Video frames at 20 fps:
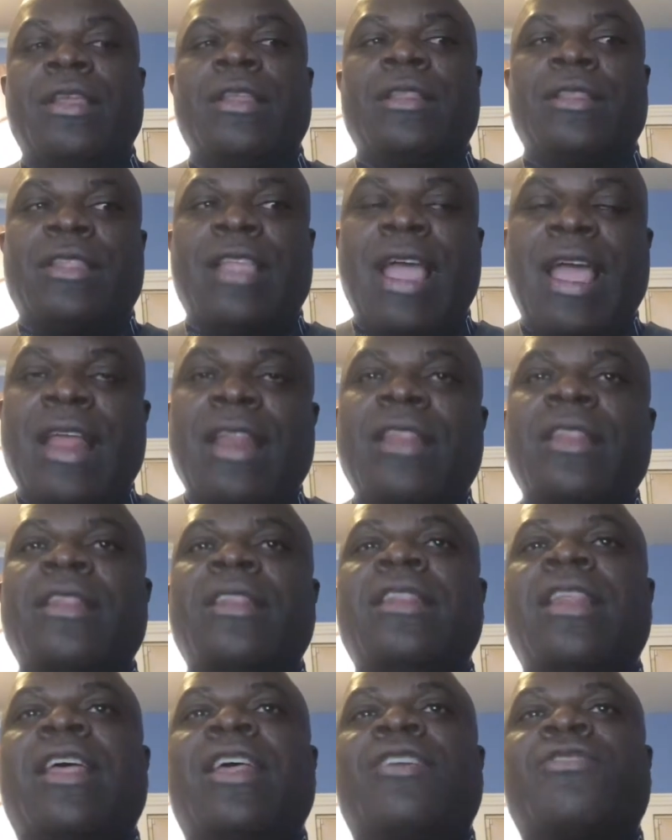Then
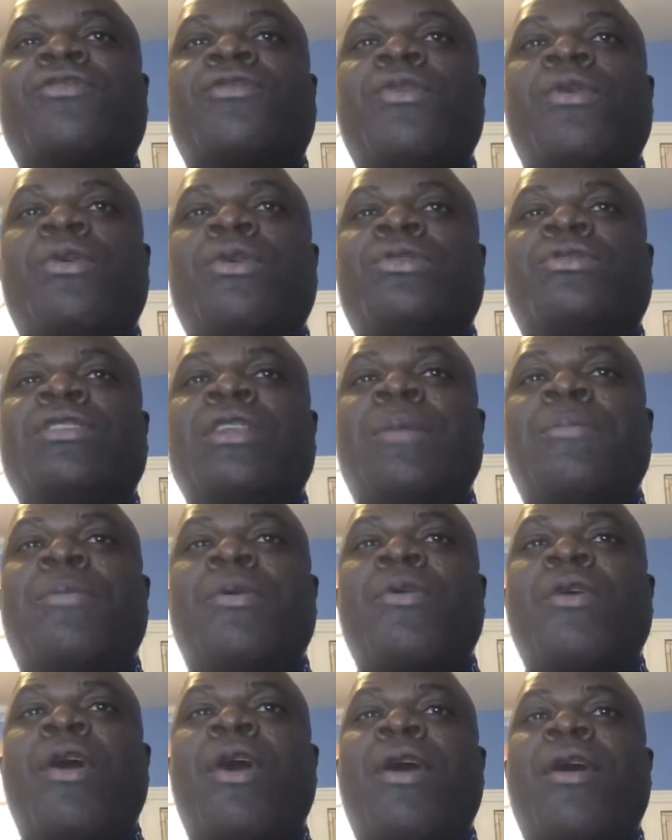let's go to the
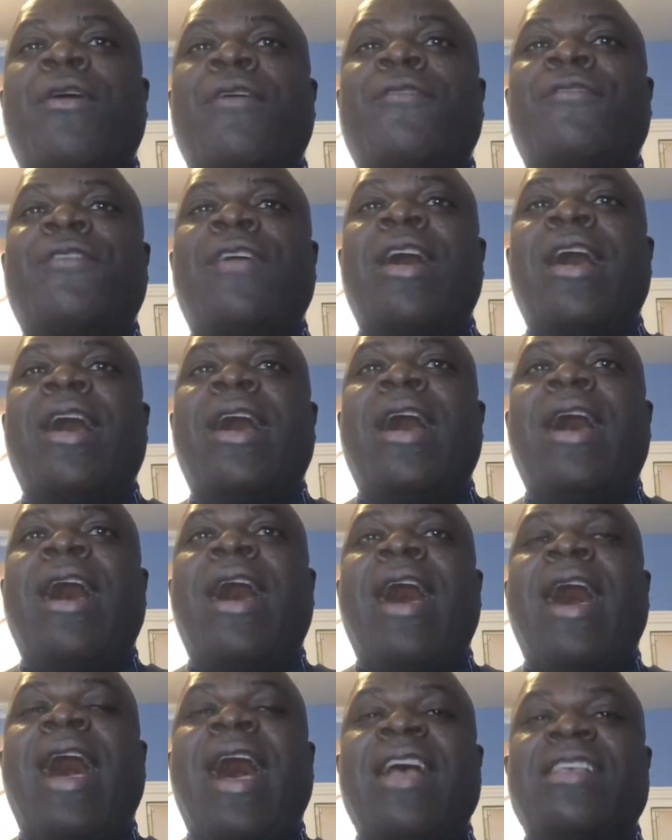book of
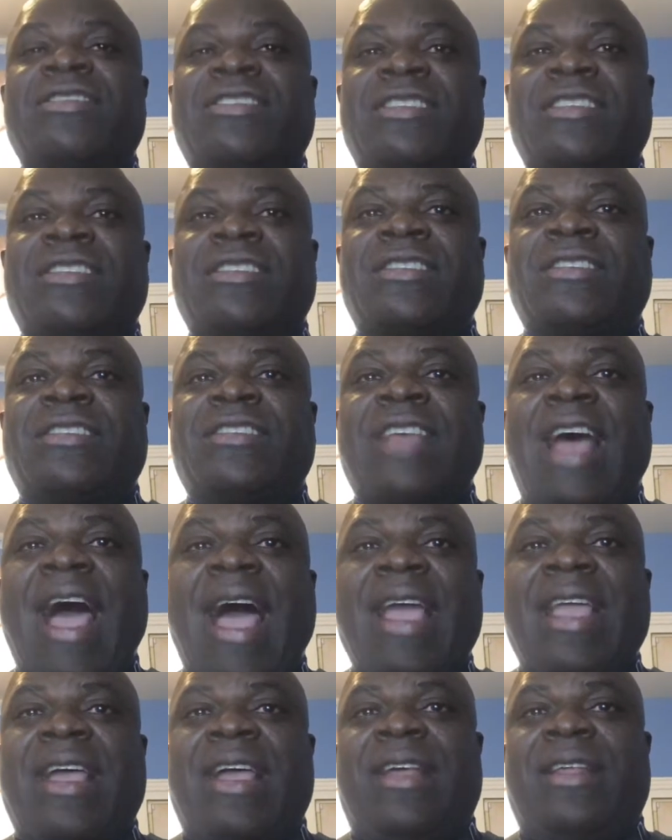
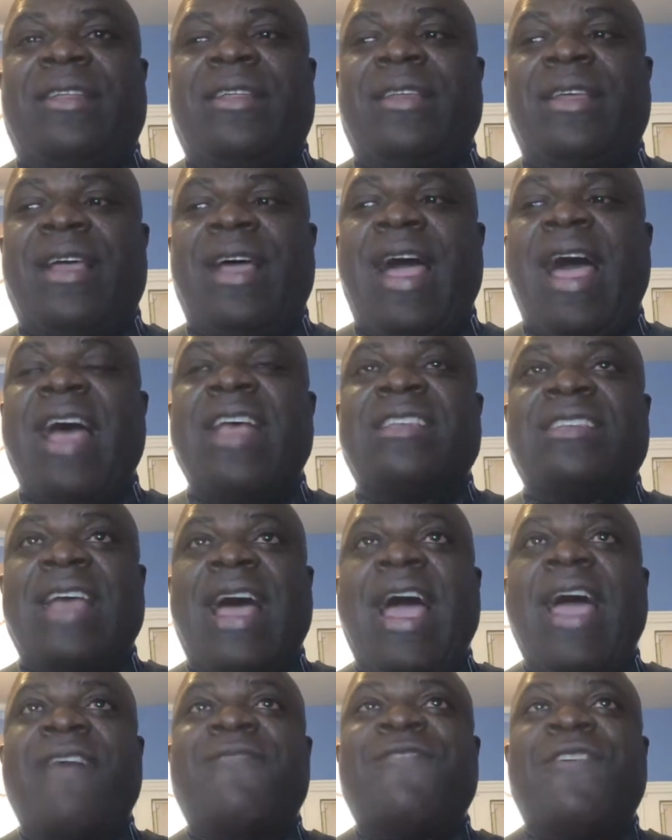Isaiah.
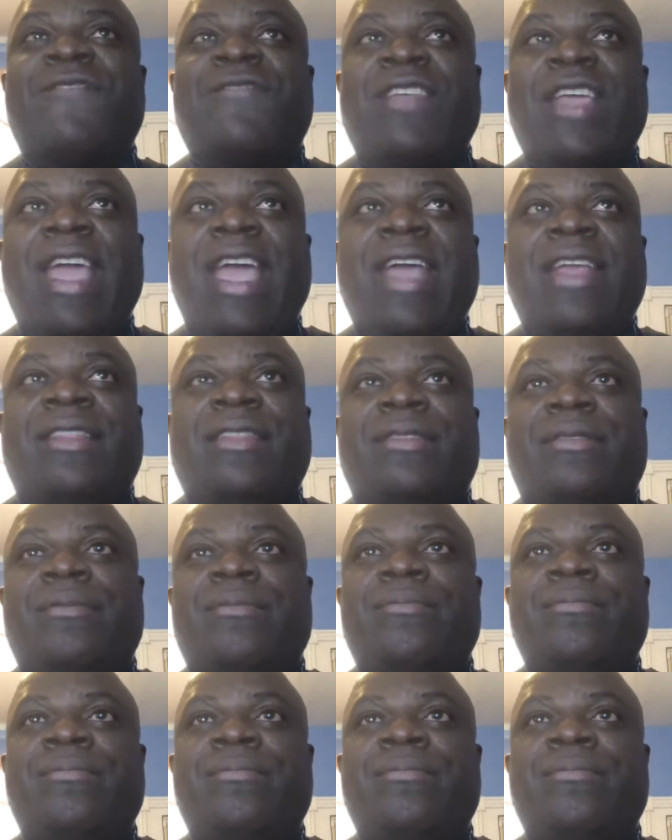Isaiah 58.